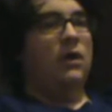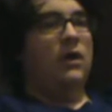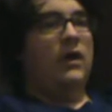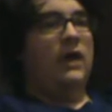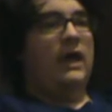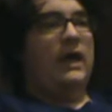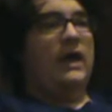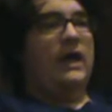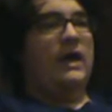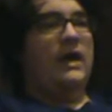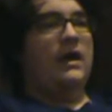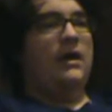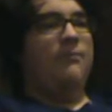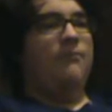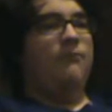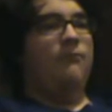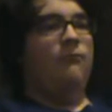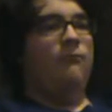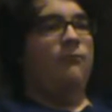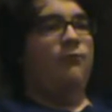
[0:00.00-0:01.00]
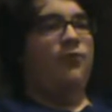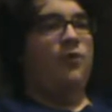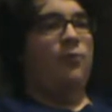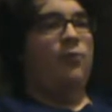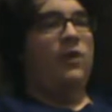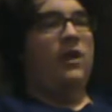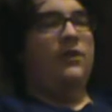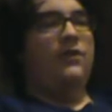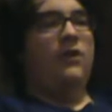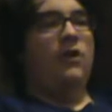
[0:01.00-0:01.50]
Some
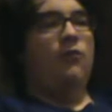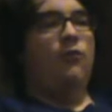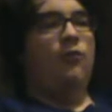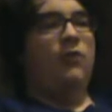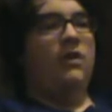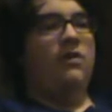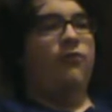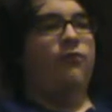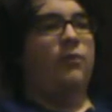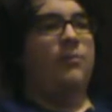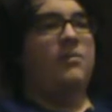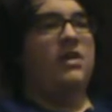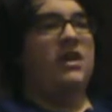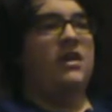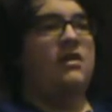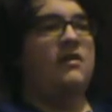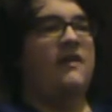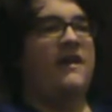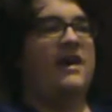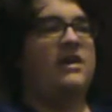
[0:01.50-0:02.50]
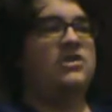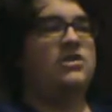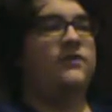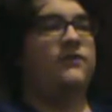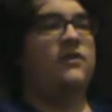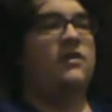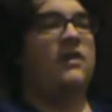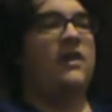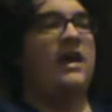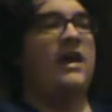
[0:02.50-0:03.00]
well known ones would be Clash
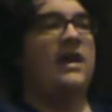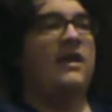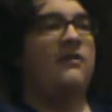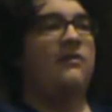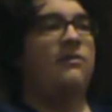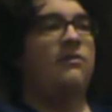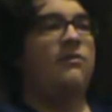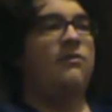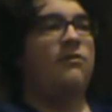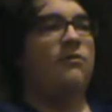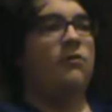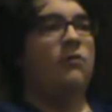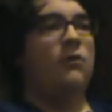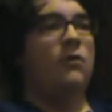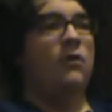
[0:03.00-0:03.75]
of Clans,